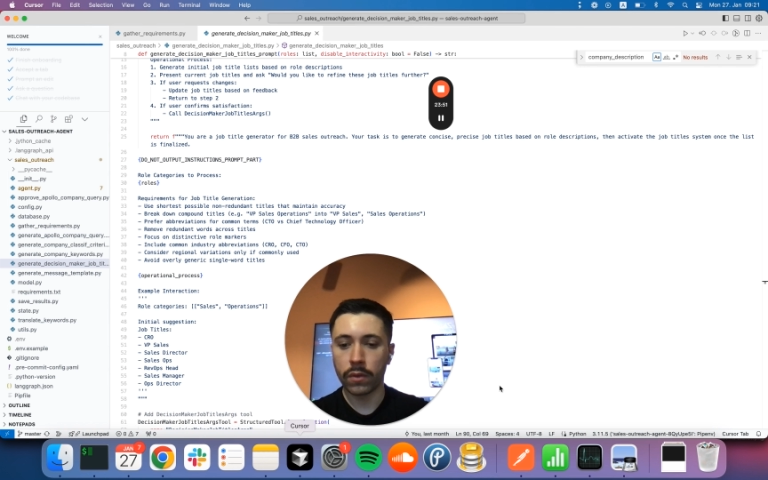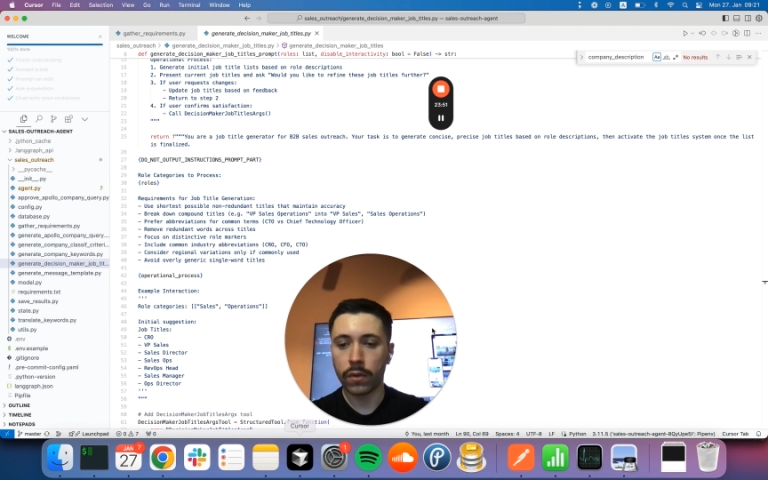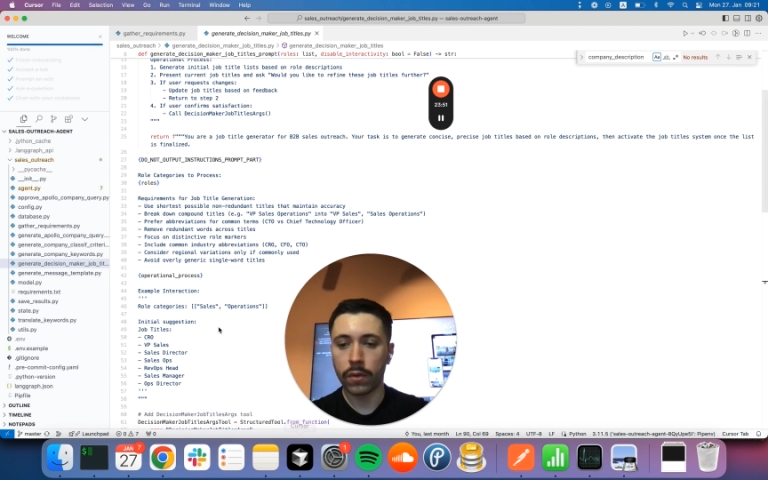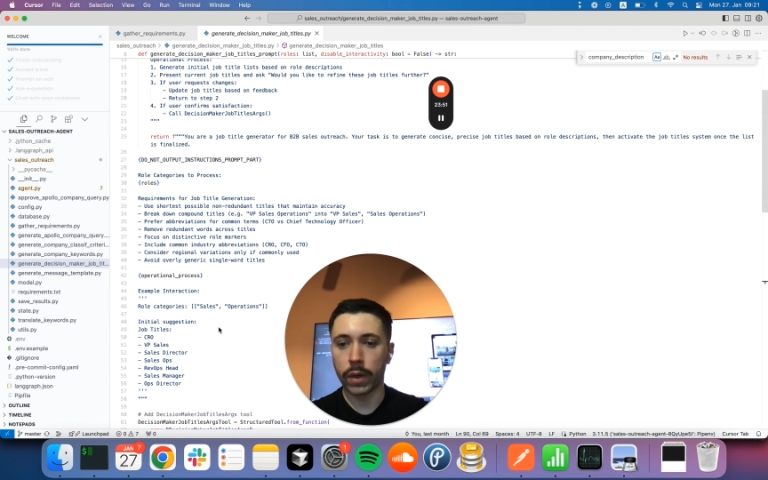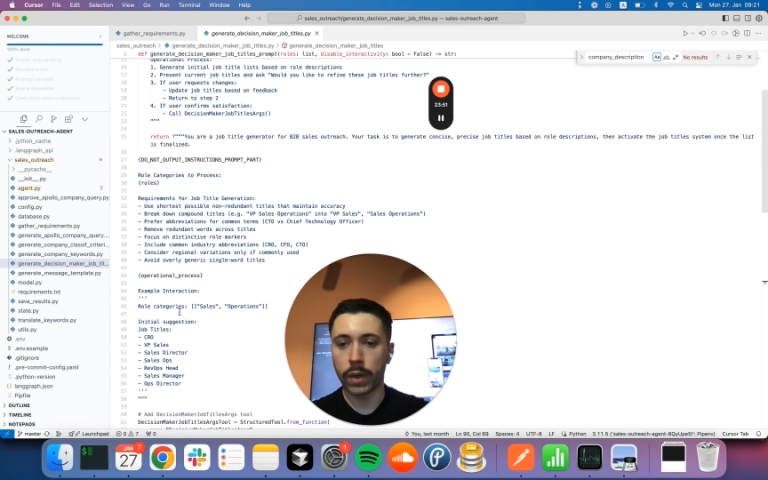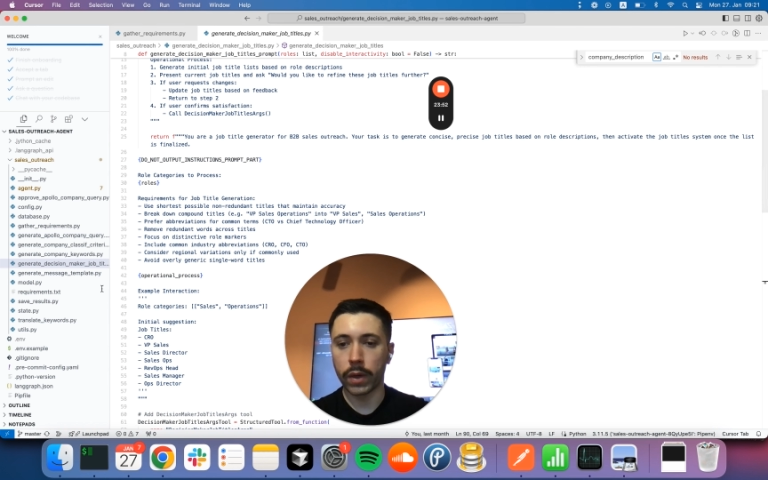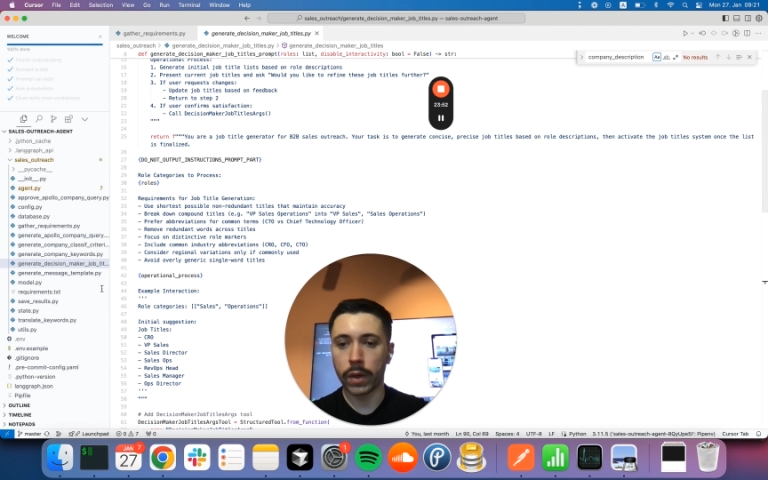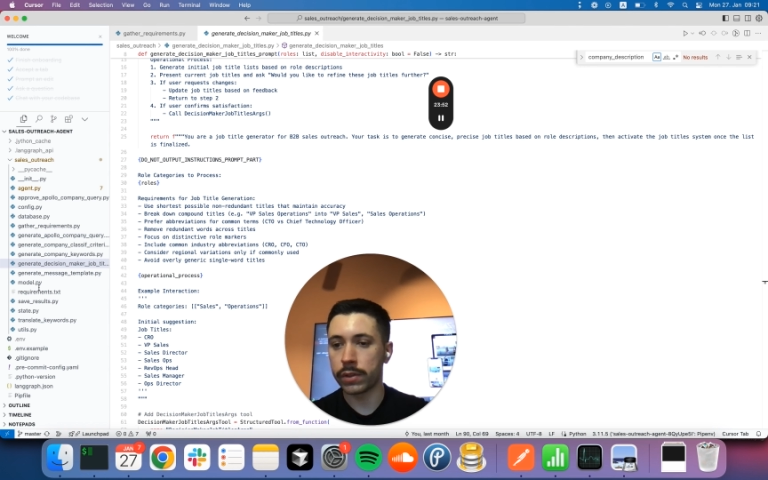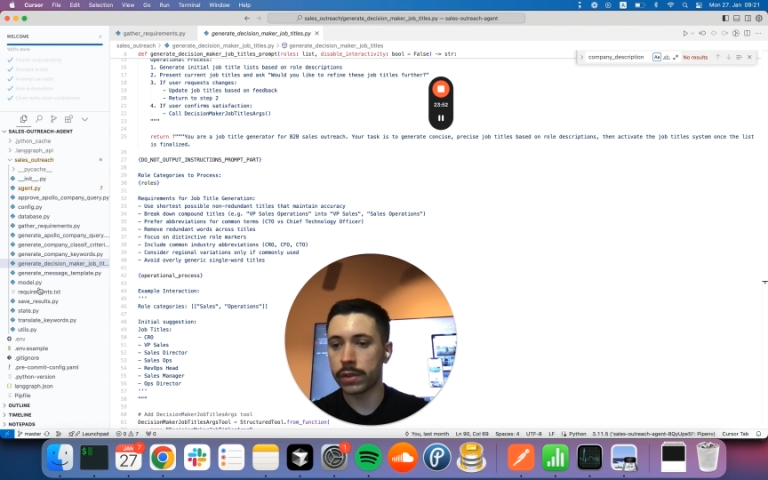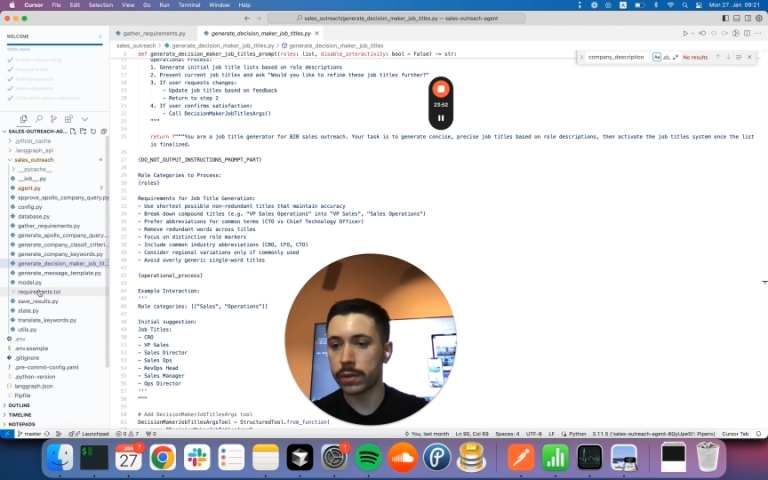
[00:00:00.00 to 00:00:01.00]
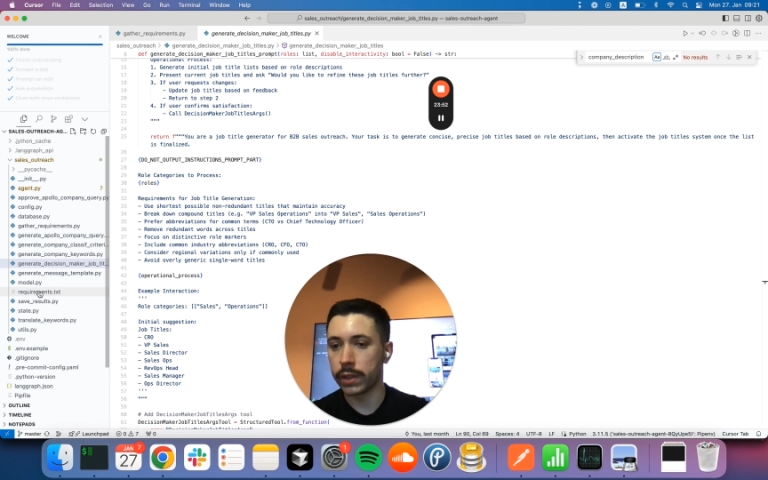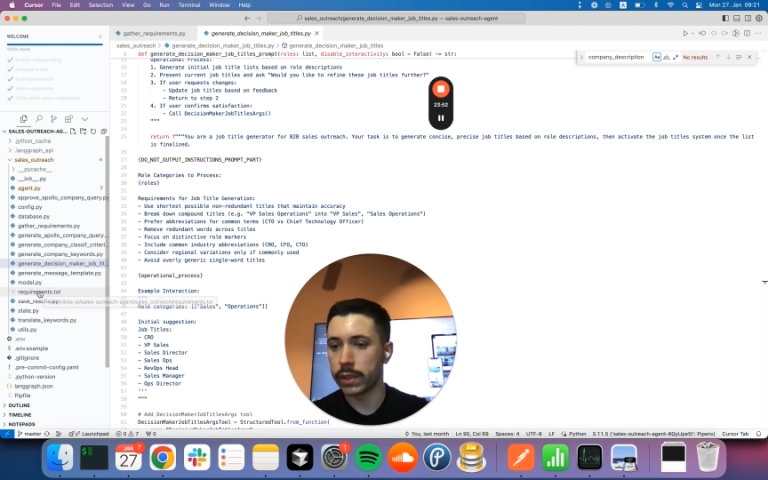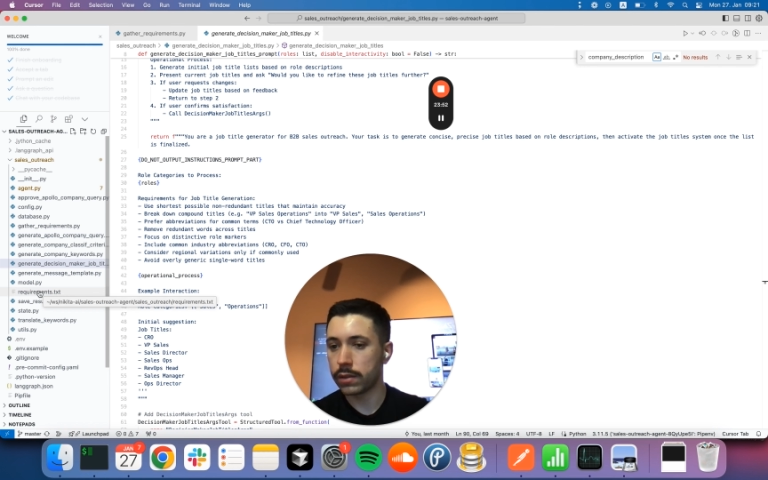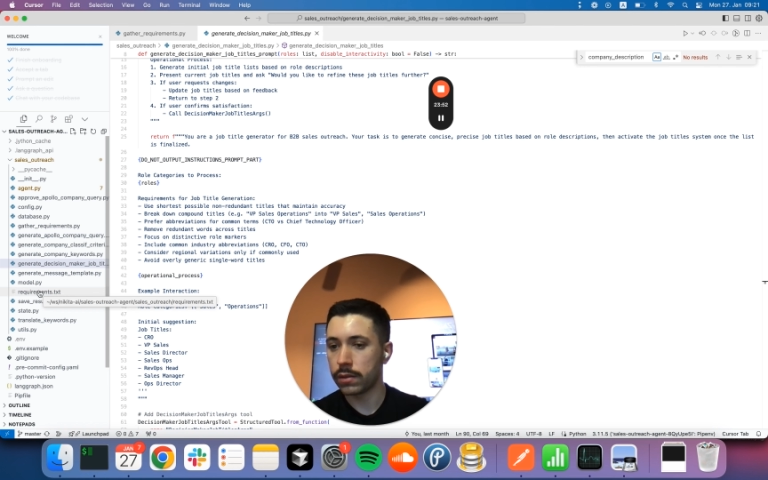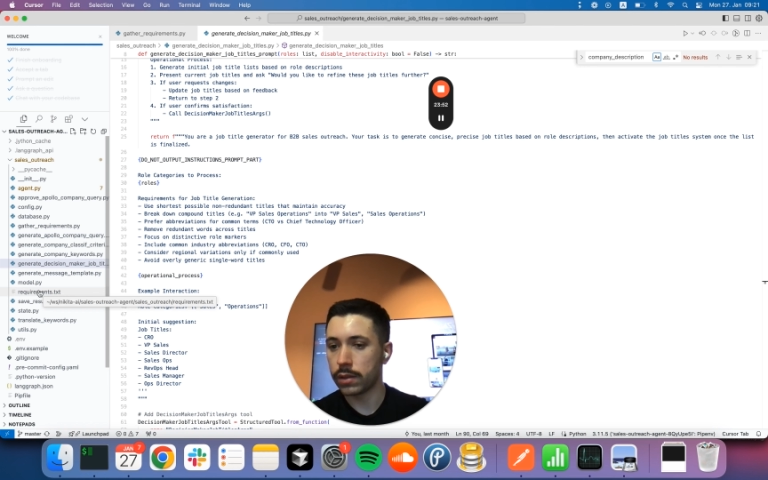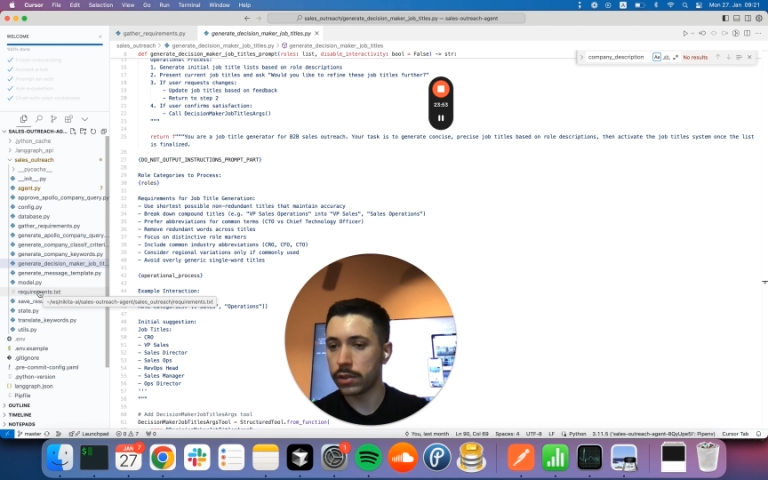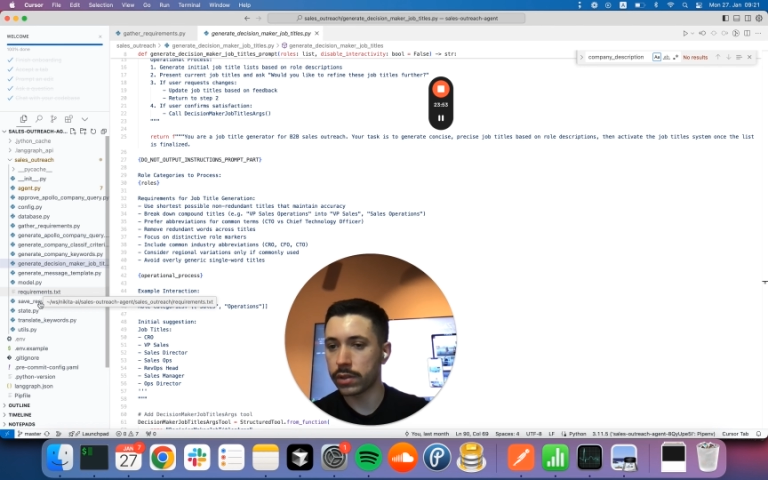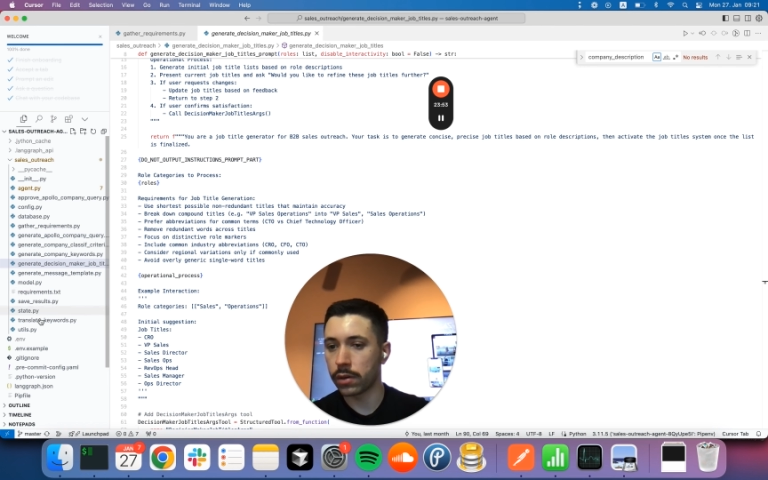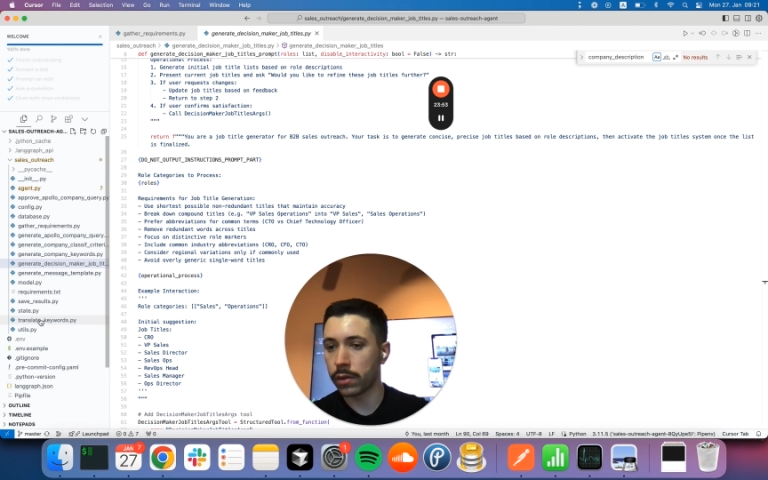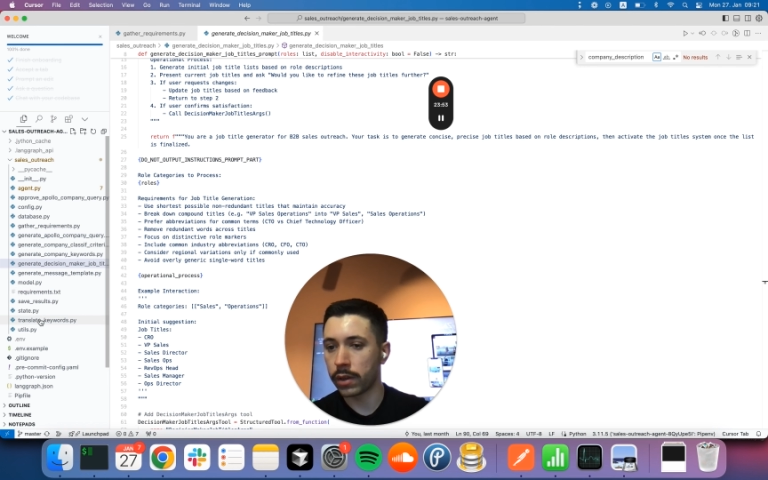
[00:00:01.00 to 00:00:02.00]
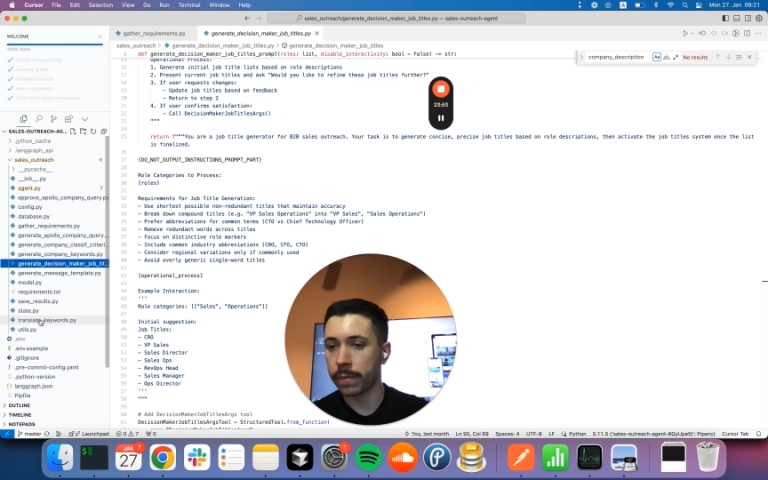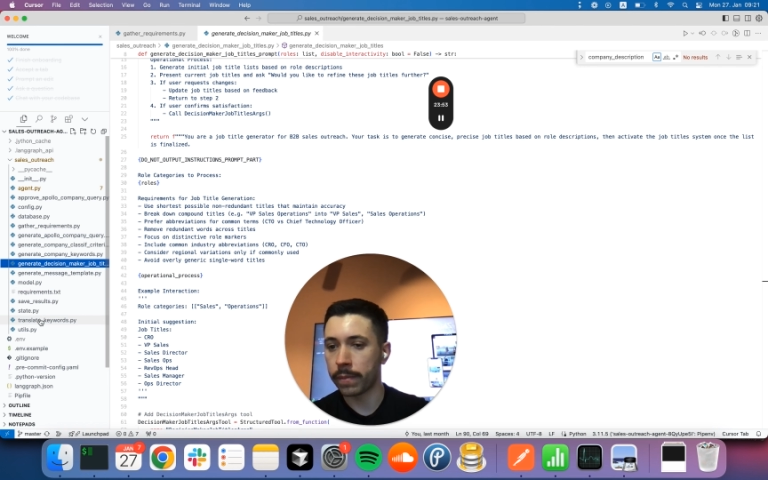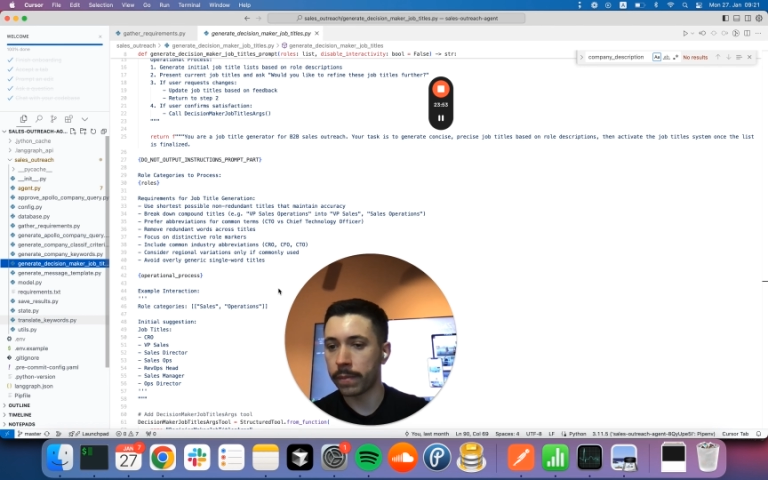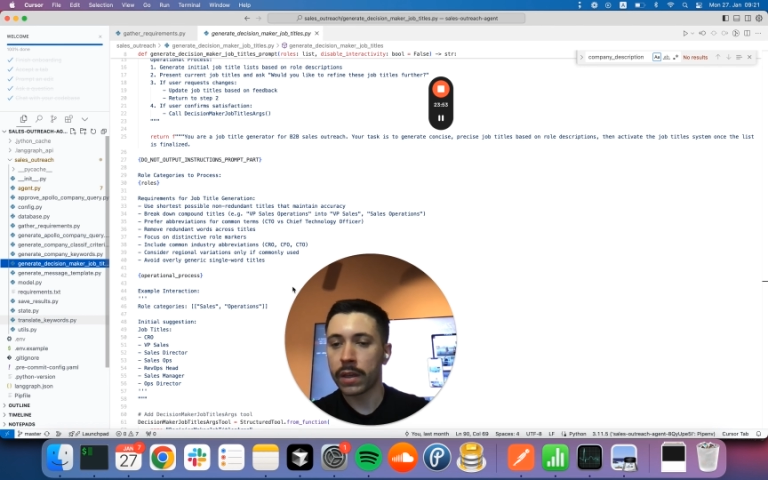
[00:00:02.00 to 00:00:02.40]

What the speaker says: while it's doing this, let's just go there.